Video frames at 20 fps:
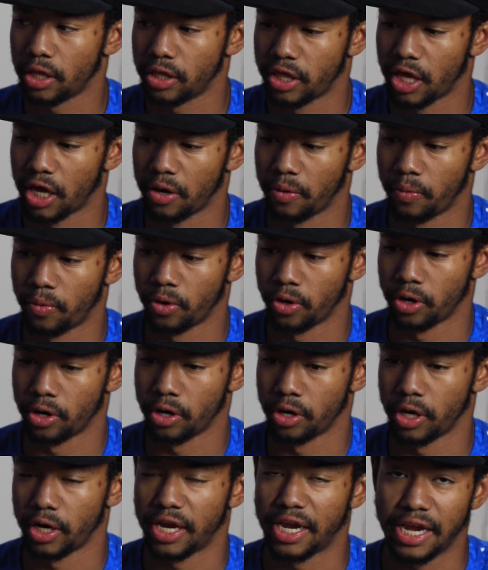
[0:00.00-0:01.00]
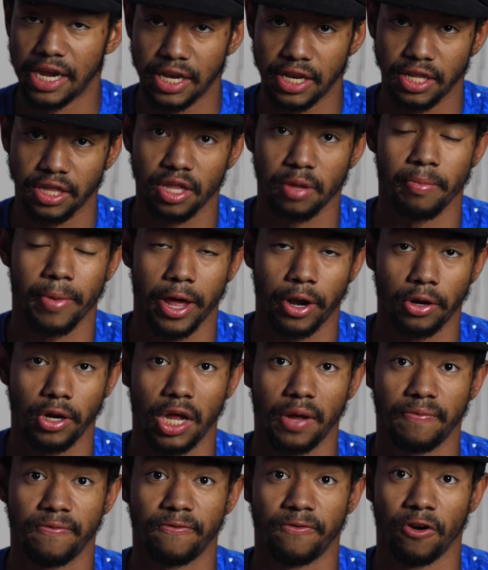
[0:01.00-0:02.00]
they were heating the metal
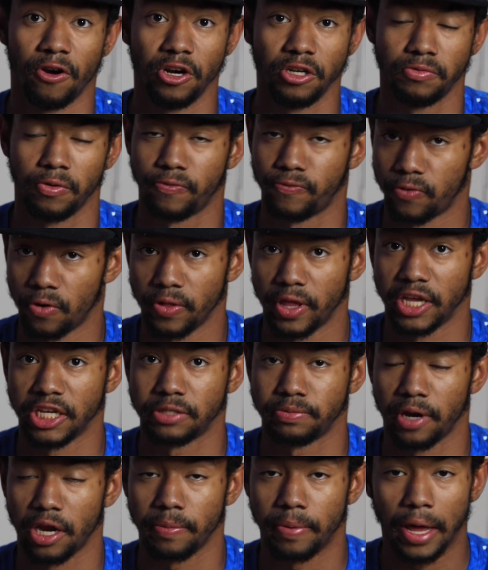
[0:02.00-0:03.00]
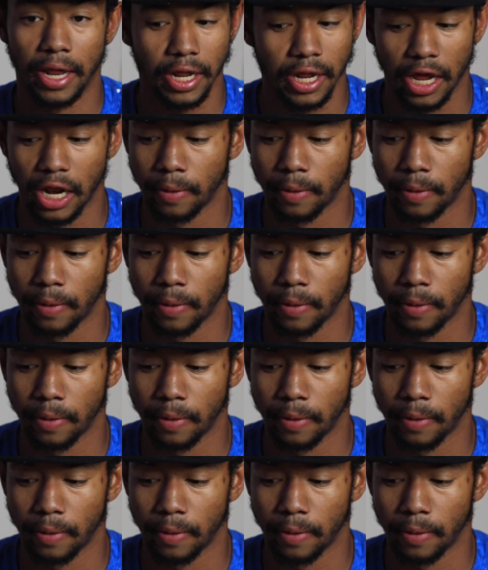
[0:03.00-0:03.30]
up first before they spray paint it,